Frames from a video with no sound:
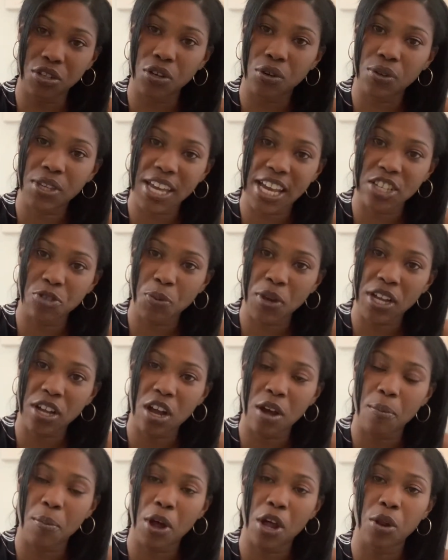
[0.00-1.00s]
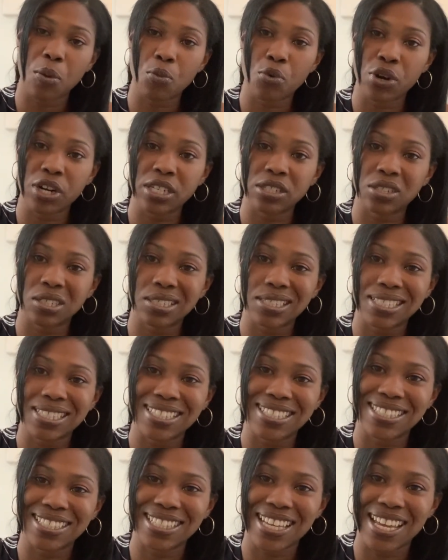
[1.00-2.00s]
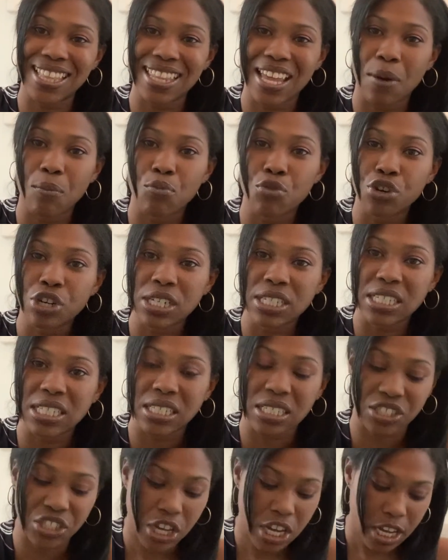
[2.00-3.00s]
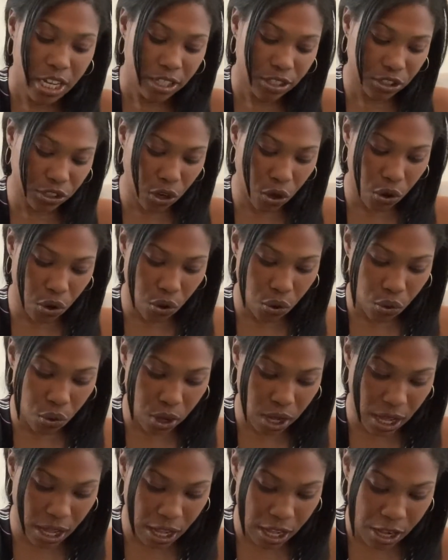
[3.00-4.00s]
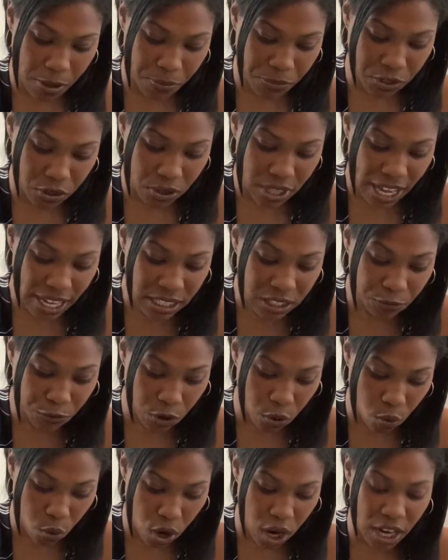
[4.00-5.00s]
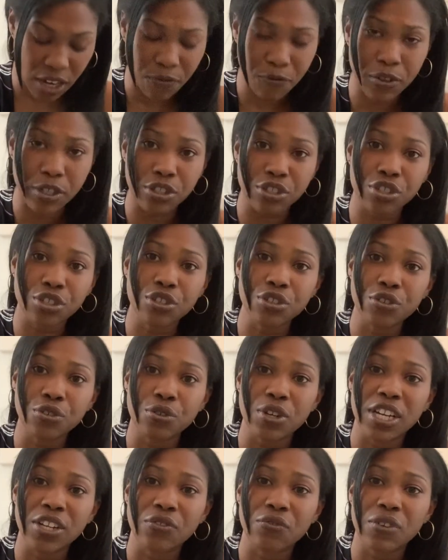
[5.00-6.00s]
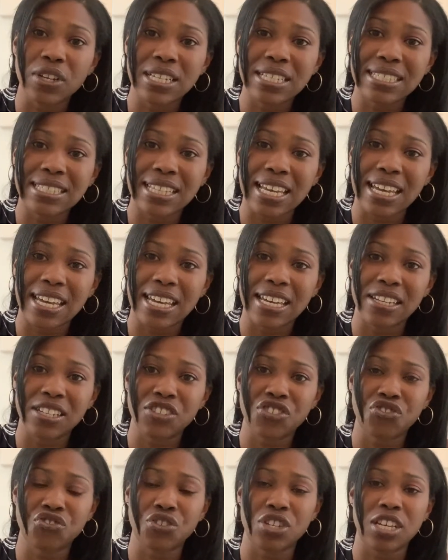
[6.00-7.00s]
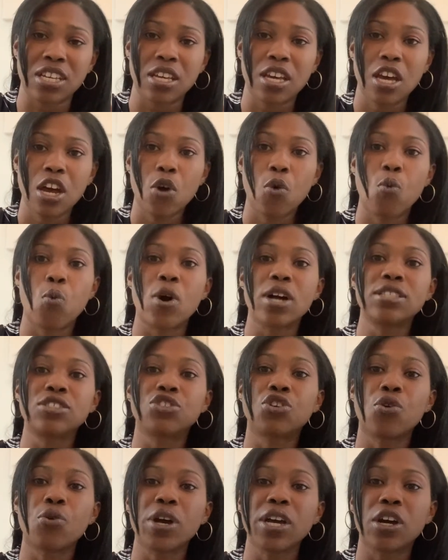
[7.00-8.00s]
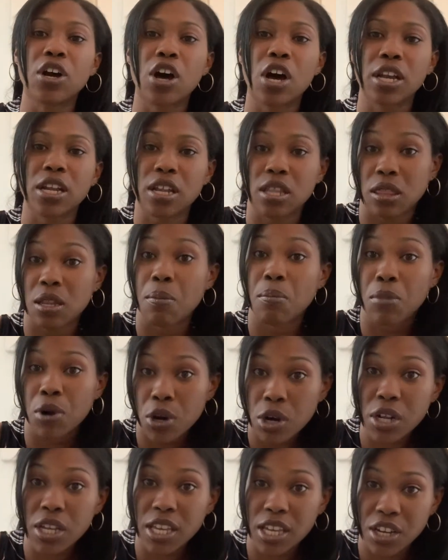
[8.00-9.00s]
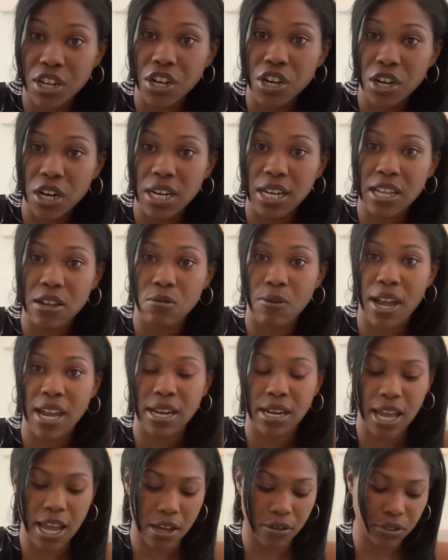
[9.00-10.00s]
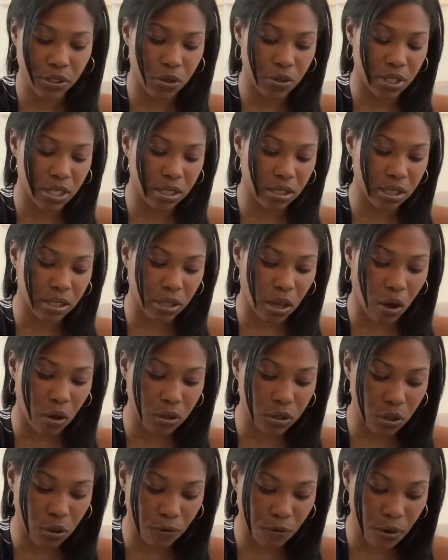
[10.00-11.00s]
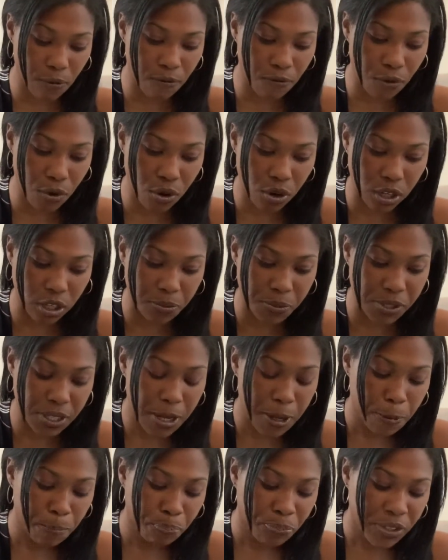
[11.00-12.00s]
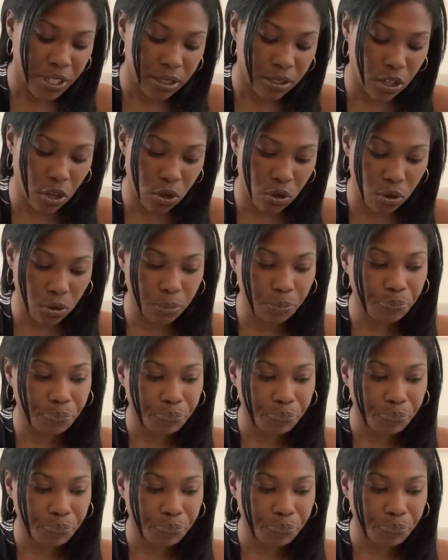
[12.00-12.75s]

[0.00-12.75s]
catch back up on the mortgage, or to sustain that mortgage. So that's for one. For two, in real estate industry, what's going on in the market currently right now? So this is also from Forbes. So